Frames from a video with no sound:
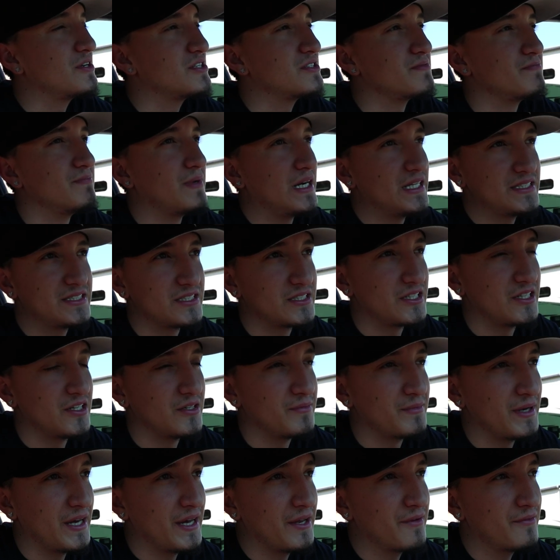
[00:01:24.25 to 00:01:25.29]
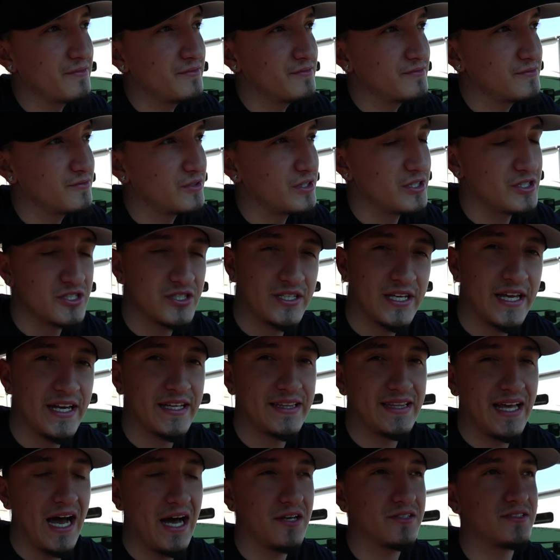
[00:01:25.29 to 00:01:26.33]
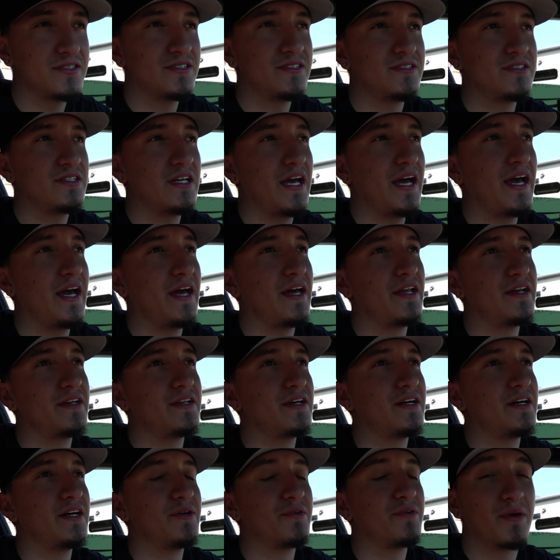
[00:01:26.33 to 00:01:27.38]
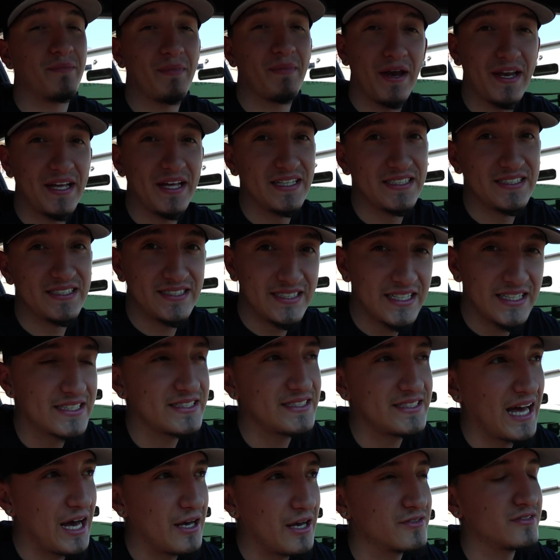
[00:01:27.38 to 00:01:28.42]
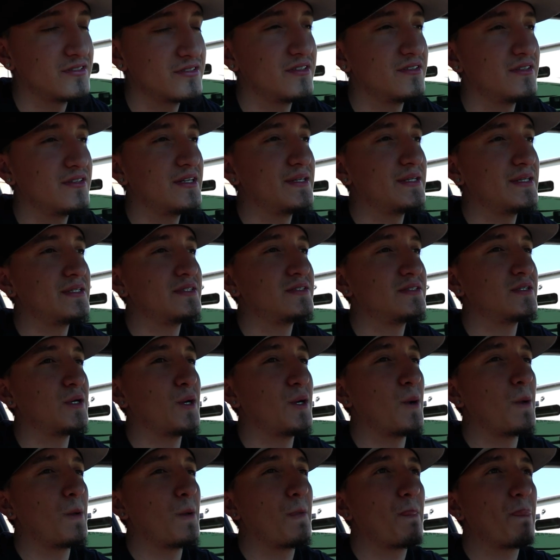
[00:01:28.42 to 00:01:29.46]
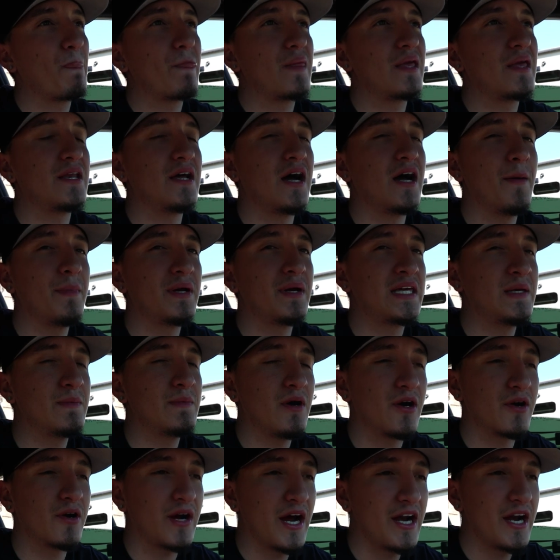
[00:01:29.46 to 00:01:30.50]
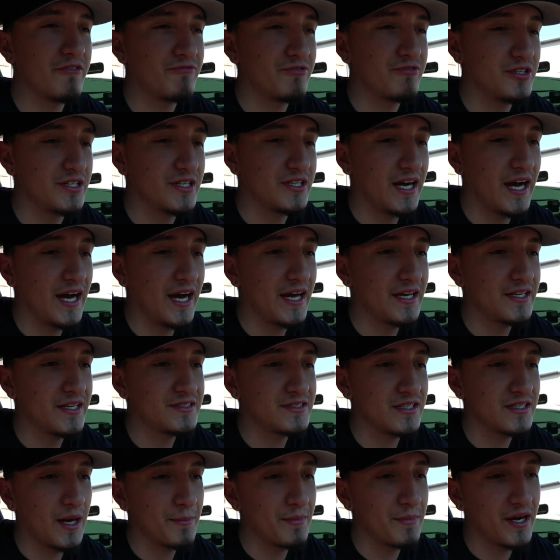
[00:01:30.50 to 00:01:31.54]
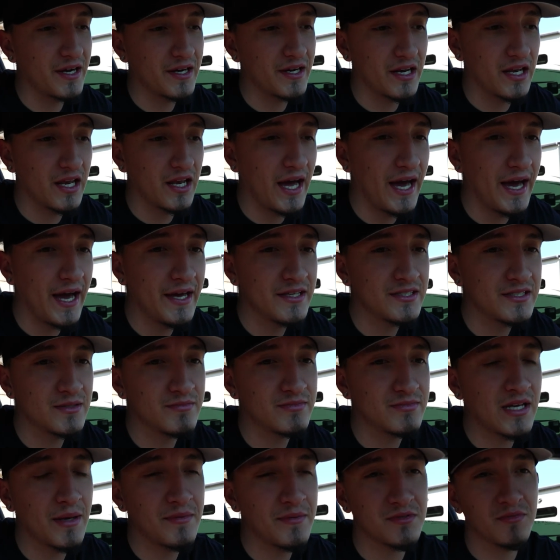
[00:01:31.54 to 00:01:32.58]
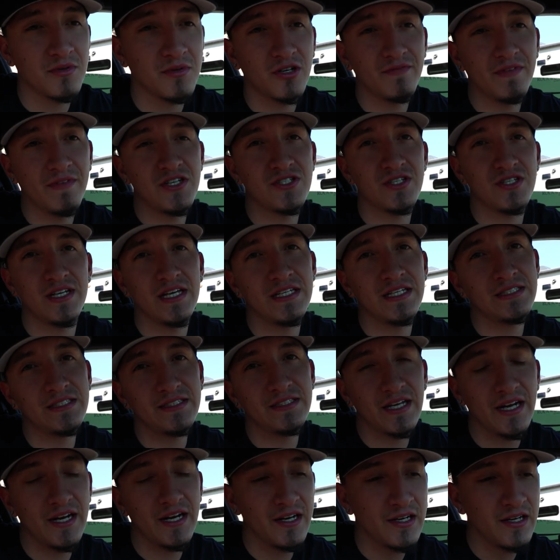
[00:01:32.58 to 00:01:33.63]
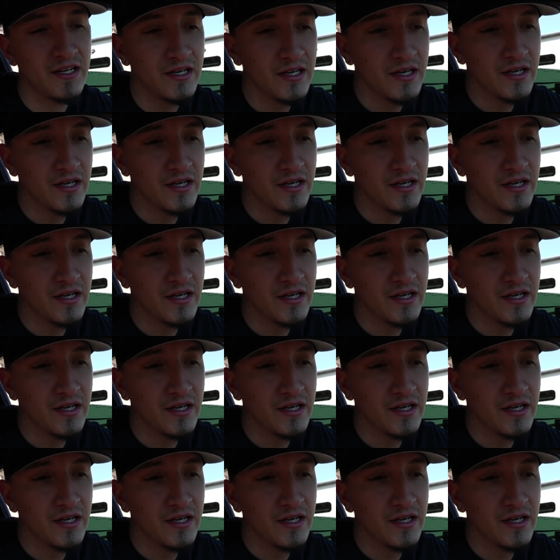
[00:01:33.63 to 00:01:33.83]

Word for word: just months ago, man, we just hit a thousand, and uh, we're about to hit six thousand already. So, you know, I'm gonna keep on grinding for you guys. I'm not gonna lie, sometimes the motivation isn't there,